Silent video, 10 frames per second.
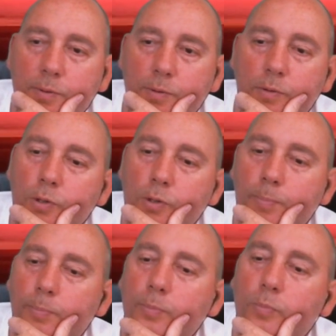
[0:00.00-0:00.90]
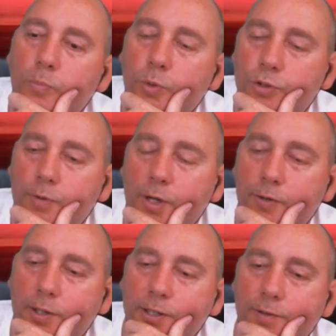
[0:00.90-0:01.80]
or would you rather
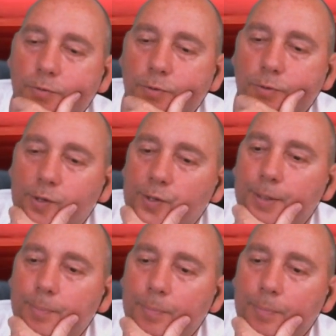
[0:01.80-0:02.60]
leave it for another time?